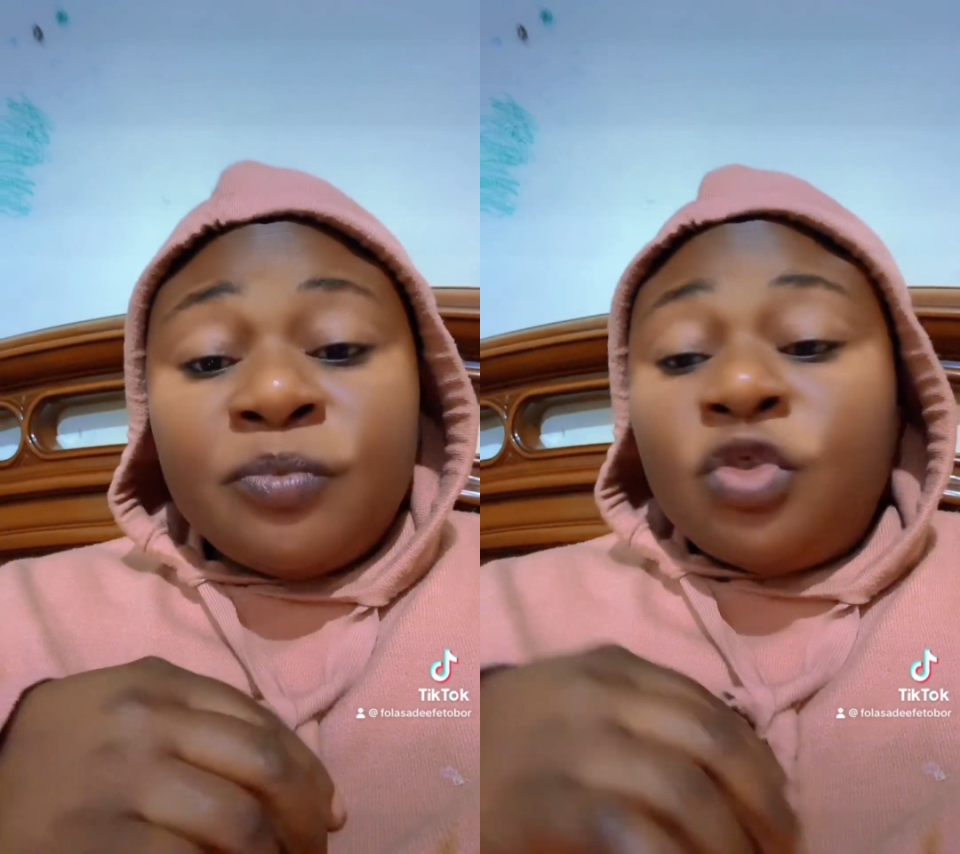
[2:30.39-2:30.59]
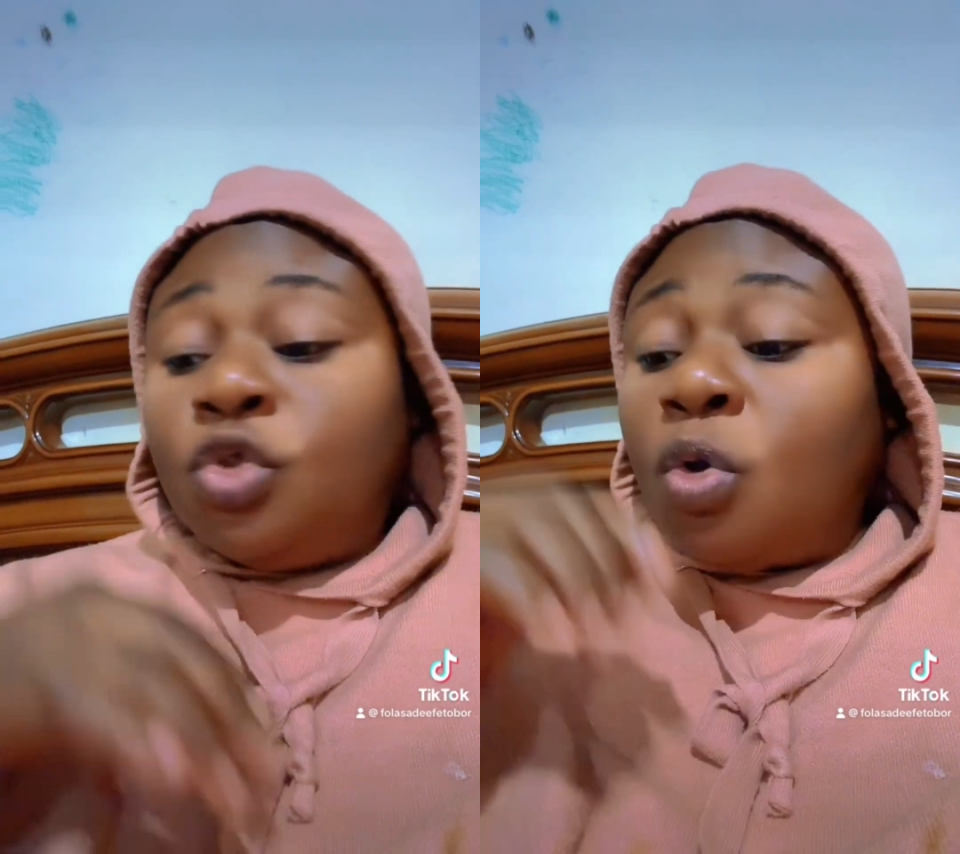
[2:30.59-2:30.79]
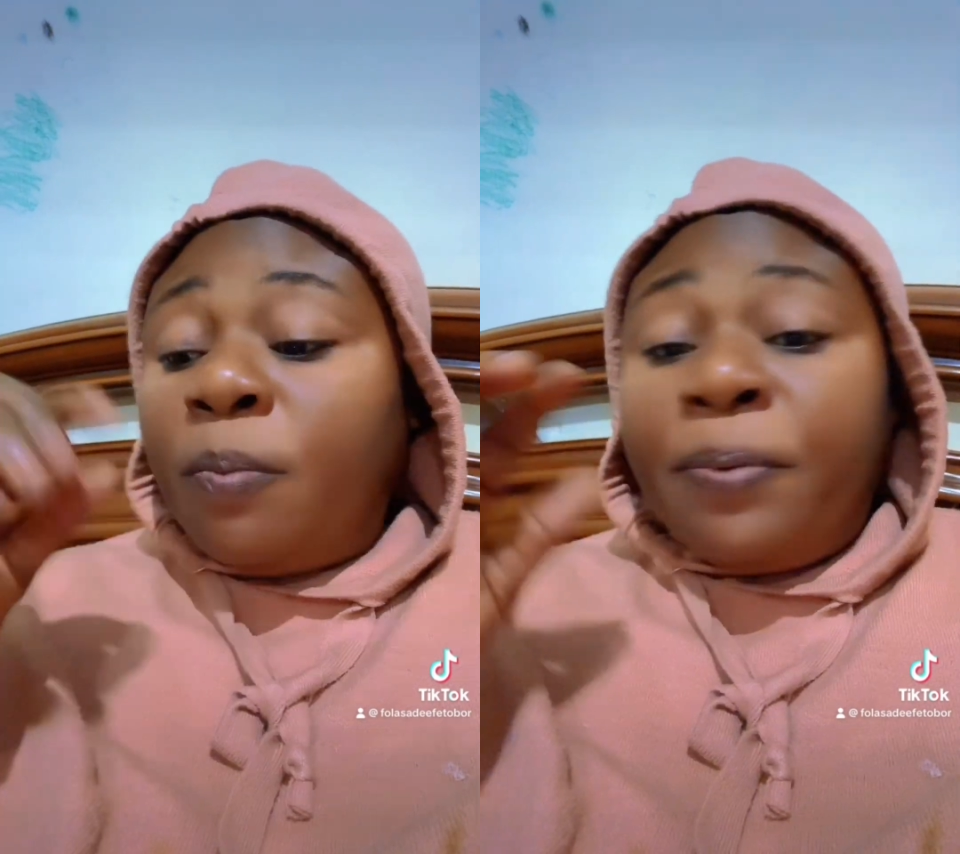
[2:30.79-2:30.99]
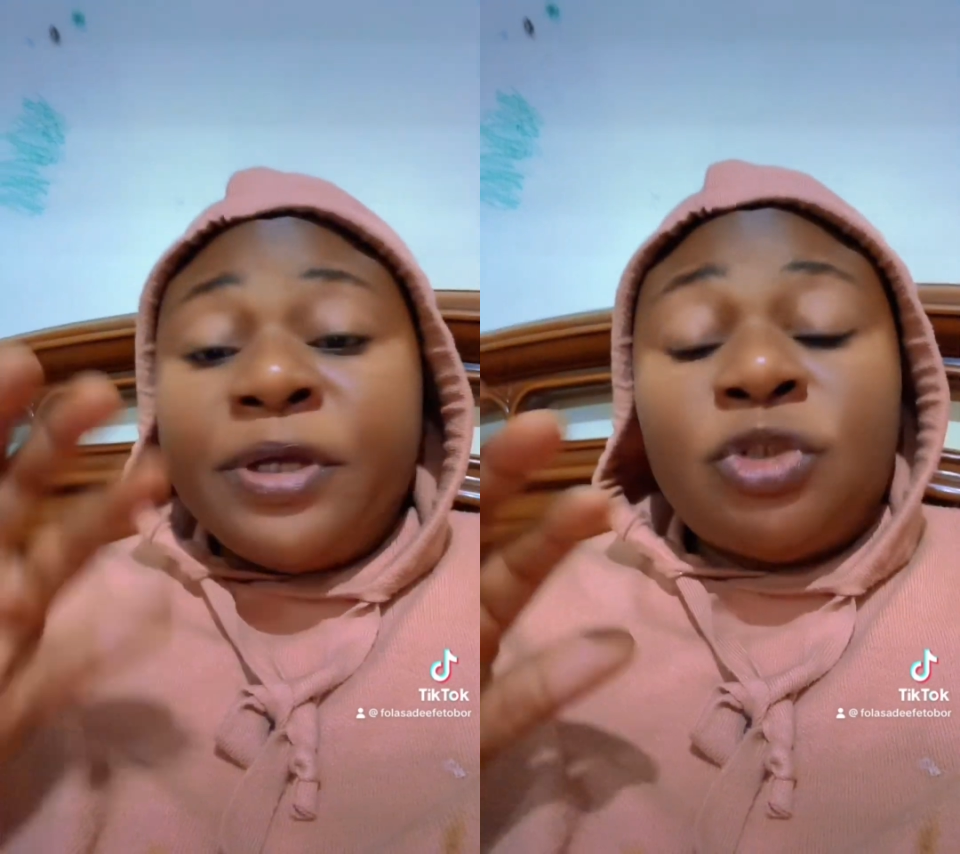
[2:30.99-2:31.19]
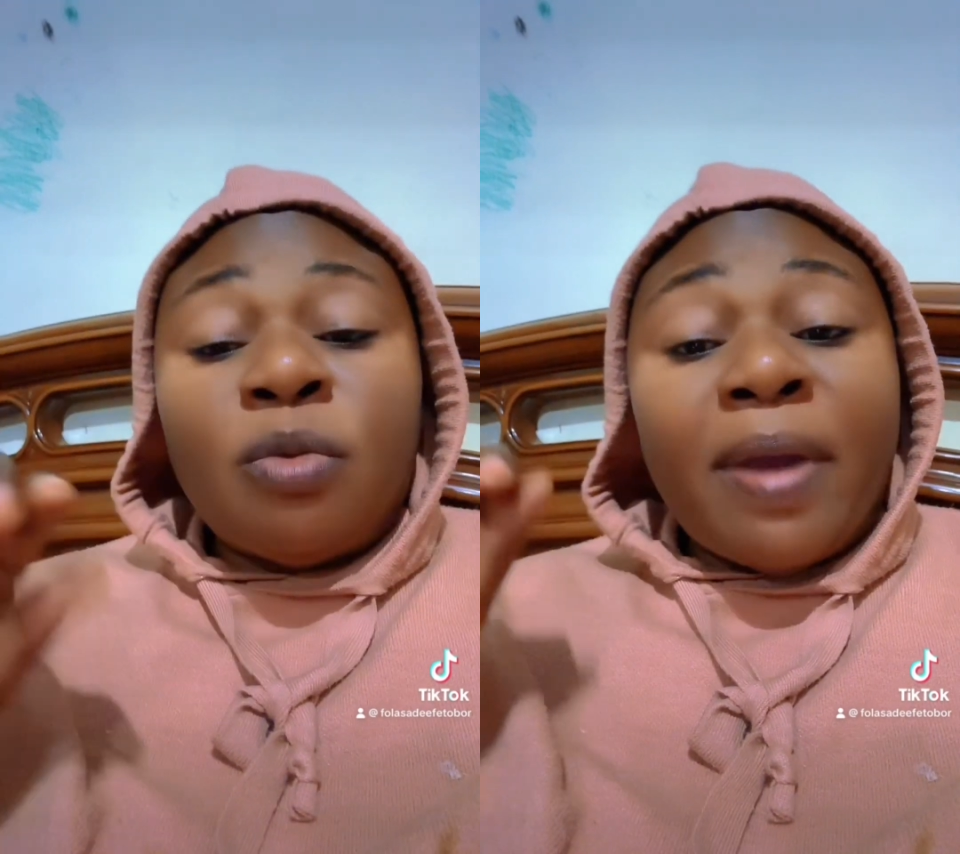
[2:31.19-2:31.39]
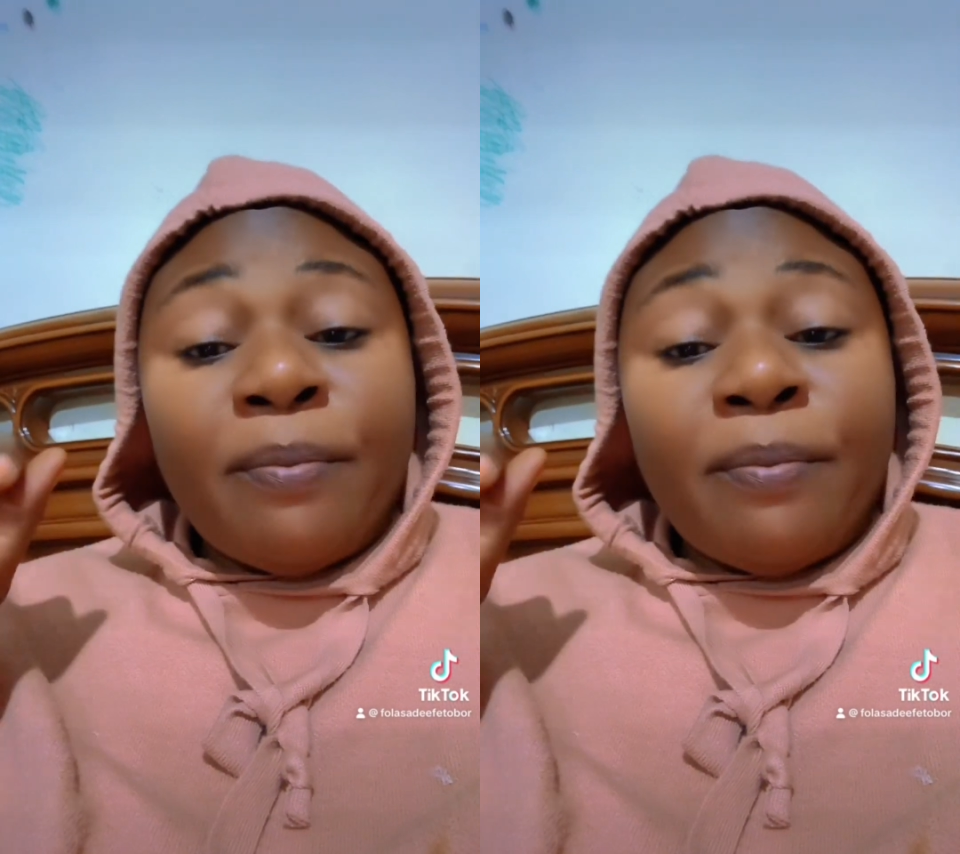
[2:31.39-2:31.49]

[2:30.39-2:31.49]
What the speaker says: So please, oh, my